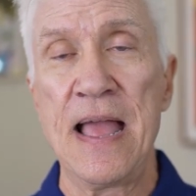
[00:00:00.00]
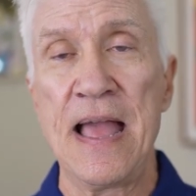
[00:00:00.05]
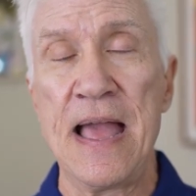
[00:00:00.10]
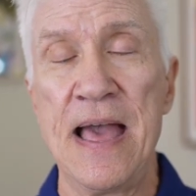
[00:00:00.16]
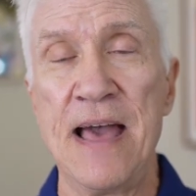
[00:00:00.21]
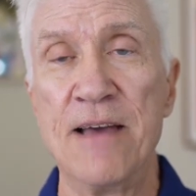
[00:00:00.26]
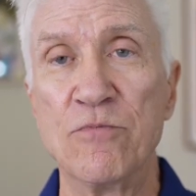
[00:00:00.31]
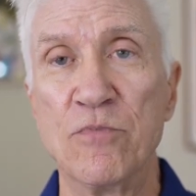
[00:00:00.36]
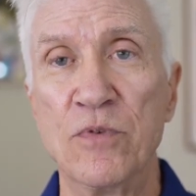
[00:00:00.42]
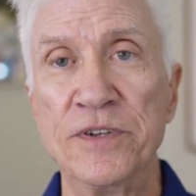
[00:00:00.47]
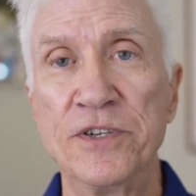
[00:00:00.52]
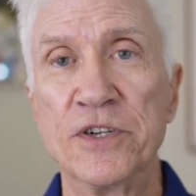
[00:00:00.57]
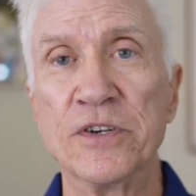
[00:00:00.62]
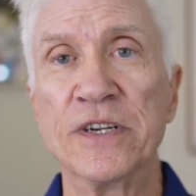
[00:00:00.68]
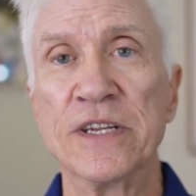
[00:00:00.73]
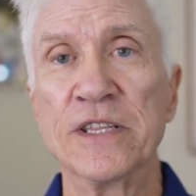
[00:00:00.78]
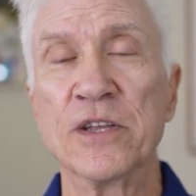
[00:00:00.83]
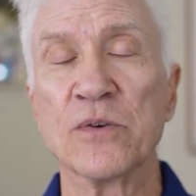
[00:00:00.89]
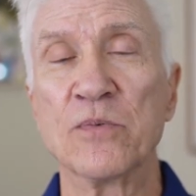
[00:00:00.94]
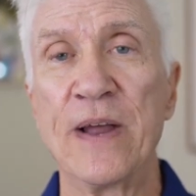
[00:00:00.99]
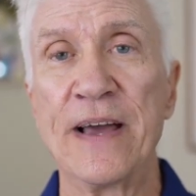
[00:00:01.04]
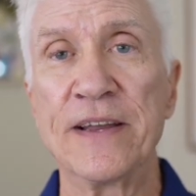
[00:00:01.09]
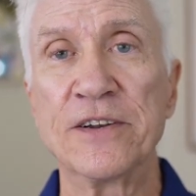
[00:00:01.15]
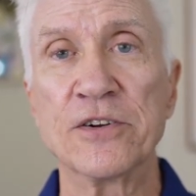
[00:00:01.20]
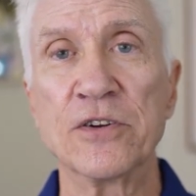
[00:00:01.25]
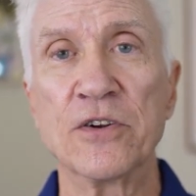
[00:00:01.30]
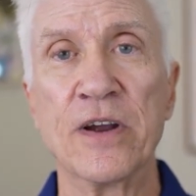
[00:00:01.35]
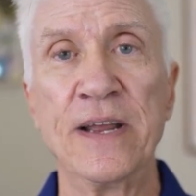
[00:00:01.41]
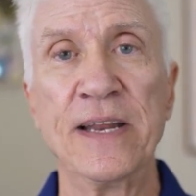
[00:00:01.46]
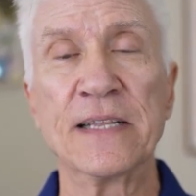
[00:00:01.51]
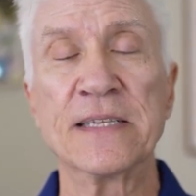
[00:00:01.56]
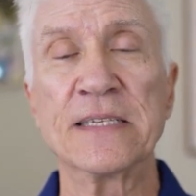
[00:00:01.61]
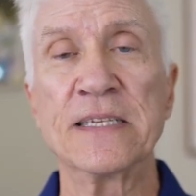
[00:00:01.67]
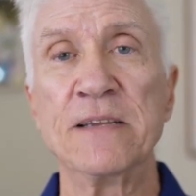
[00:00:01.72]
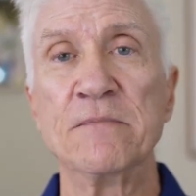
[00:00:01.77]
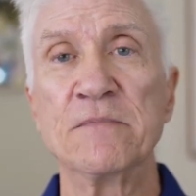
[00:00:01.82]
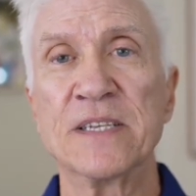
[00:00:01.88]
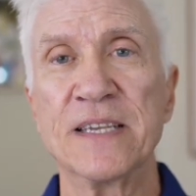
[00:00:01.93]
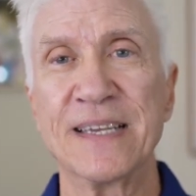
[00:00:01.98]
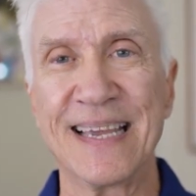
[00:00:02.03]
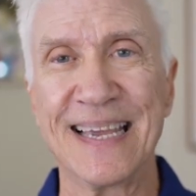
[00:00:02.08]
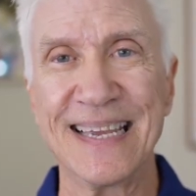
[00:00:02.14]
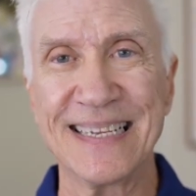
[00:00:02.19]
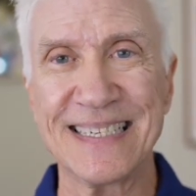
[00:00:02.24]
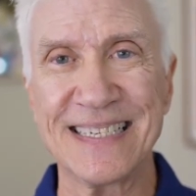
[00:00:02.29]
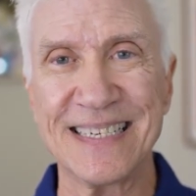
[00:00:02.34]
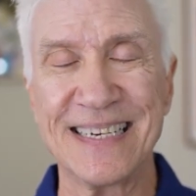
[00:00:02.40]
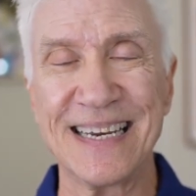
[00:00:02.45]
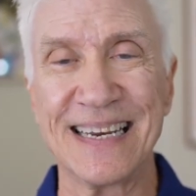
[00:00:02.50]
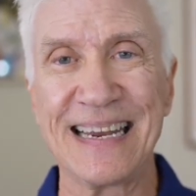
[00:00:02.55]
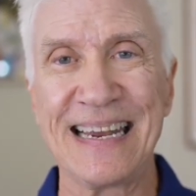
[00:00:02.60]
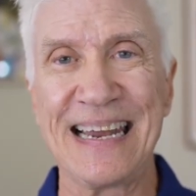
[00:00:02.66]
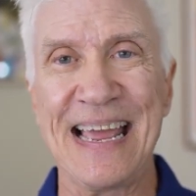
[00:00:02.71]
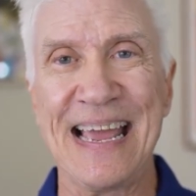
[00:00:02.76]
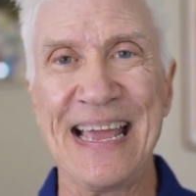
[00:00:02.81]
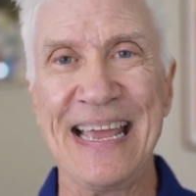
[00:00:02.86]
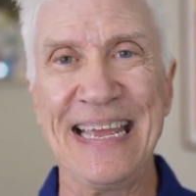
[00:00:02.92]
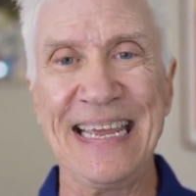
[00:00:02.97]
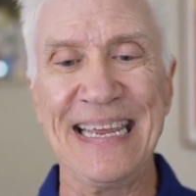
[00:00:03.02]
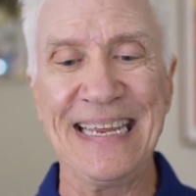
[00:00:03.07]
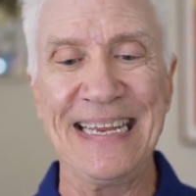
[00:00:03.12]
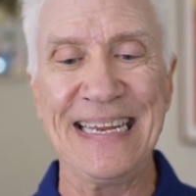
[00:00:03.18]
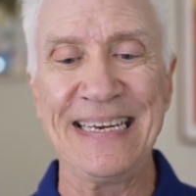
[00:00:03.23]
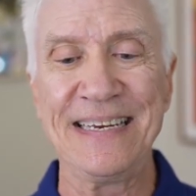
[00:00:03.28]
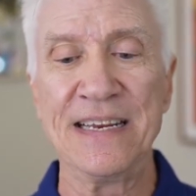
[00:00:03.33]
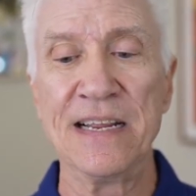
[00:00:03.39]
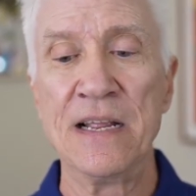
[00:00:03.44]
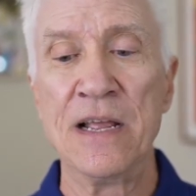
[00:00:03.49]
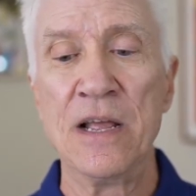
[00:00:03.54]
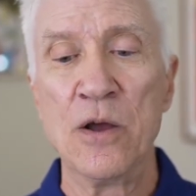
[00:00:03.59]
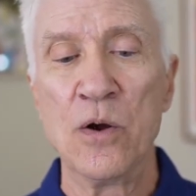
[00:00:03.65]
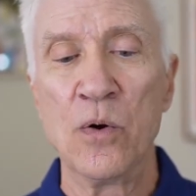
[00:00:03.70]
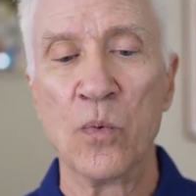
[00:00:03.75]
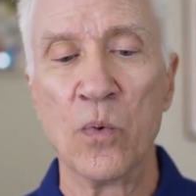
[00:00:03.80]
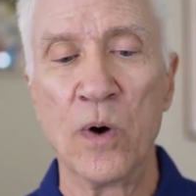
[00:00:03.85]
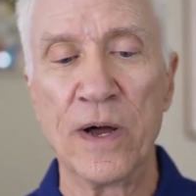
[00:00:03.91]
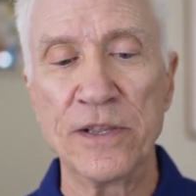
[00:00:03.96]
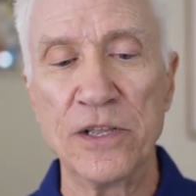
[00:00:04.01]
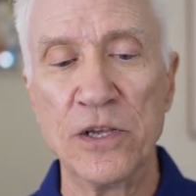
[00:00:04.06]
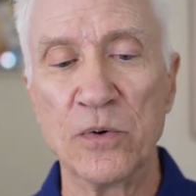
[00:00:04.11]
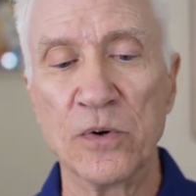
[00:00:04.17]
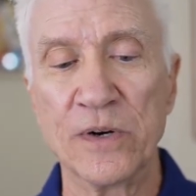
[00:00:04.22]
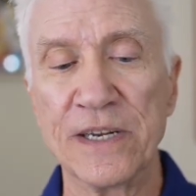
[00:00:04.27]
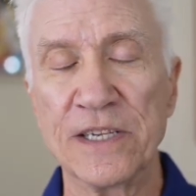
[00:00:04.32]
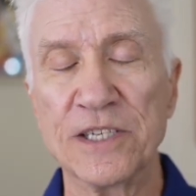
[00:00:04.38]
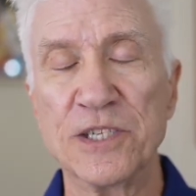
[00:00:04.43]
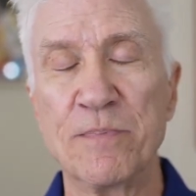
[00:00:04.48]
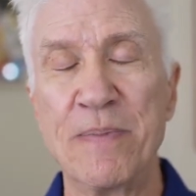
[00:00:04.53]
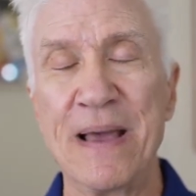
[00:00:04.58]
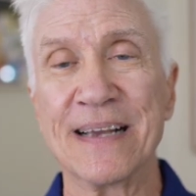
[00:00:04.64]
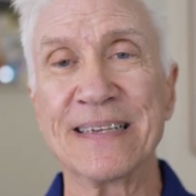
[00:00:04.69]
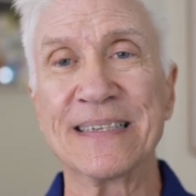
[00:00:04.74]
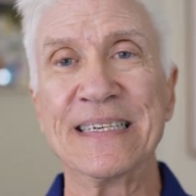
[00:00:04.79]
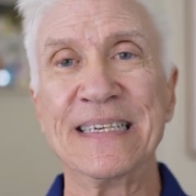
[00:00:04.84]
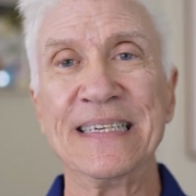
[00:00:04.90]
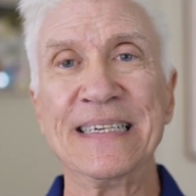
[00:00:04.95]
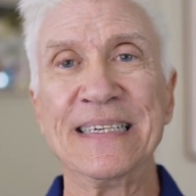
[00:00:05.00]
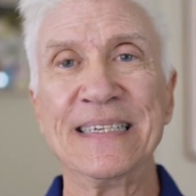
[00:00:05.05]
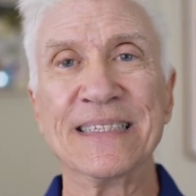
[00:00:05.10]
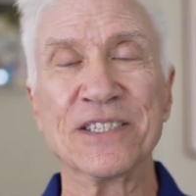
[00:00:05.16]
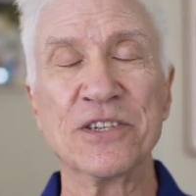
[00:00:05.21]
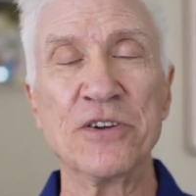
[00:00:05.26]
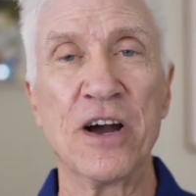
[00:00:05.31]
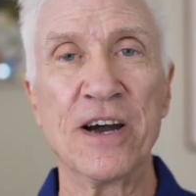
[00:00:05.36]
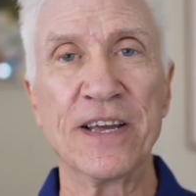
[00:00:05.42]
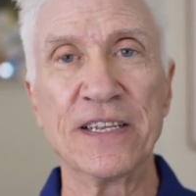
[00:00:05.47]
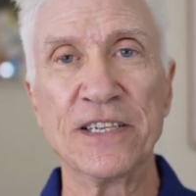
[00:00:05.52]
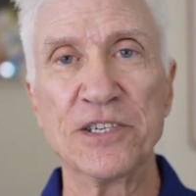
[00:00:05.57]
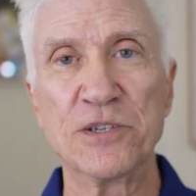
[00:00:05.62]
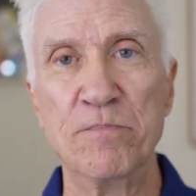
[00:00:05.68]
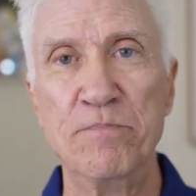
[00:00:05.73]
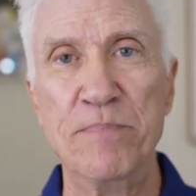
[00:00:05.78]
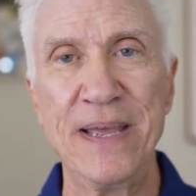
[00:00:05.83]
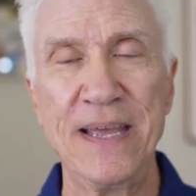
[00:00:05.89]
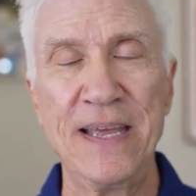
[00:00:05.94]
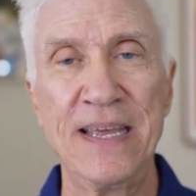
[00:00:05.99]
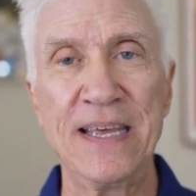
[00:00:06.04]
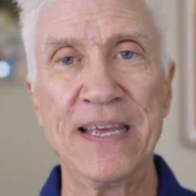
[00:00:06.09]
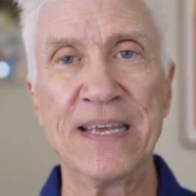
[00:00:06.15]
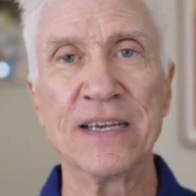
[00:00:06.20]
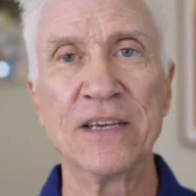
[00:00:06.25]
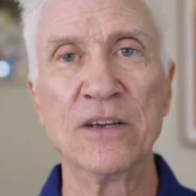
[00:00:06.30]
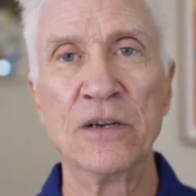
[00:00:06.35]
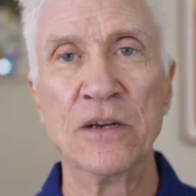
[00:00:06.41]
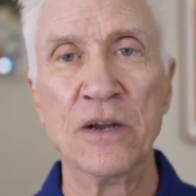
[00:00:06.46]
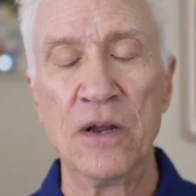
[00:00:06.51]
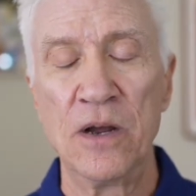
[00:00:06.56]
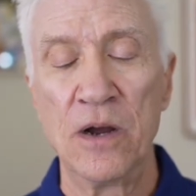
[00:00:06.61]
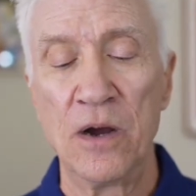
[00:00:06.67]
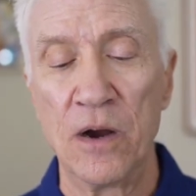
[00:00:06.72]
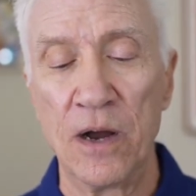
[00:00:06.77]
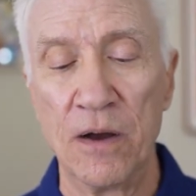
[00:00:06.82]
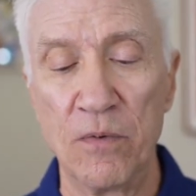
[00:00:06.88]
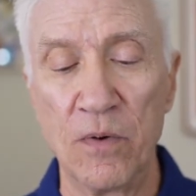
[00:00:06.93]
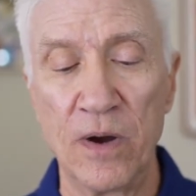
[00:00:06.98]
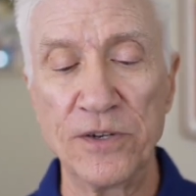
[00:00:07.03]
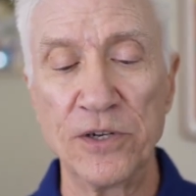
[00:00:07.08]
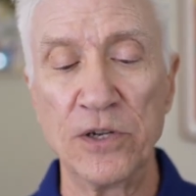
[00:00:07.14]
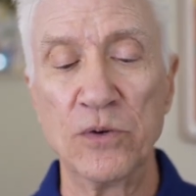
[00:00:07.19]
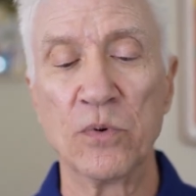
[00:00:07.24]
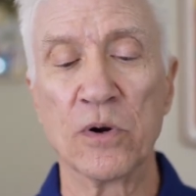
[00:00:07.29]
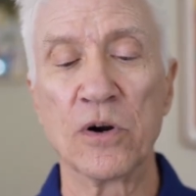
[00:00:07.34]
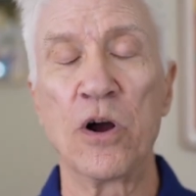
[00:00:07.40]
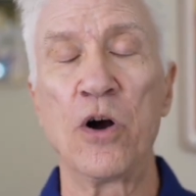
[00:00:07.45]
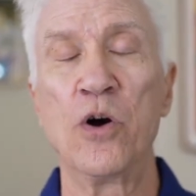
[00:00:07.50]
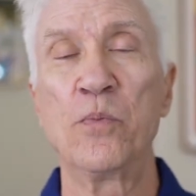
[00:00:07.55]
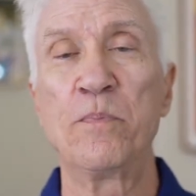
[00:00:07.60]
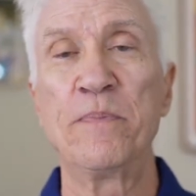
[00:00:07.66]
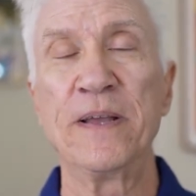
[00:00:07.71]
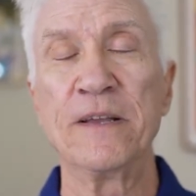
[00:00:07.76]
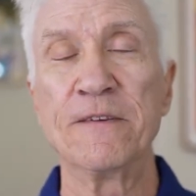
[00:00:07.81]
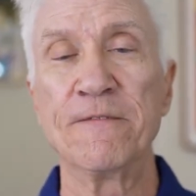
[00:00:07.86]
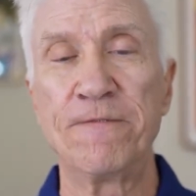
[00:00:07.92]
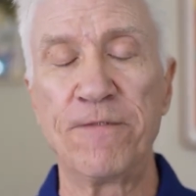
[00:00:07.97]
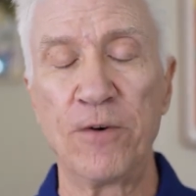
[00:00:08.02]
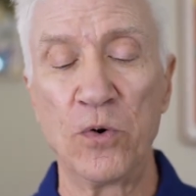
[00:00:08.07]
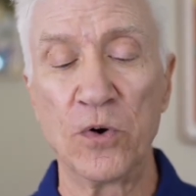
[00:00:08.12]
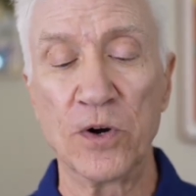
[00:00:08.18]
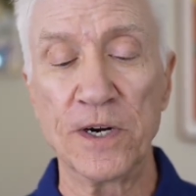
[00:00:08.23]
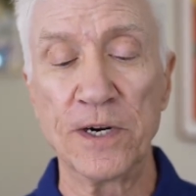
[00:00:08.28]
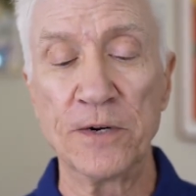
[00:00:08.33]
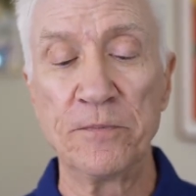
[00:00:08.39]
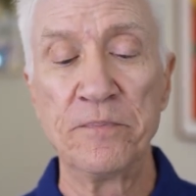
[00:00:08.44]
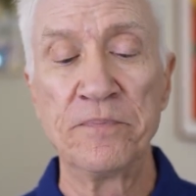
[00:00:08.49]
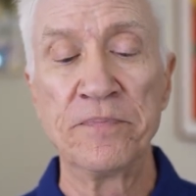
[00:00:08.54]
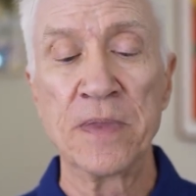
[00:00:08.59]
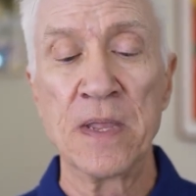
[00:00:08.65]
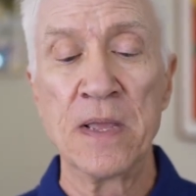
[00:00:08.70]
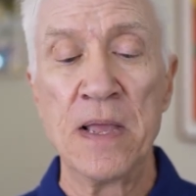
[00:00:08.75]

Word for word: And during the retrograde, it seems it gets delayed. What you were expecting is not as big, what you were hoping for.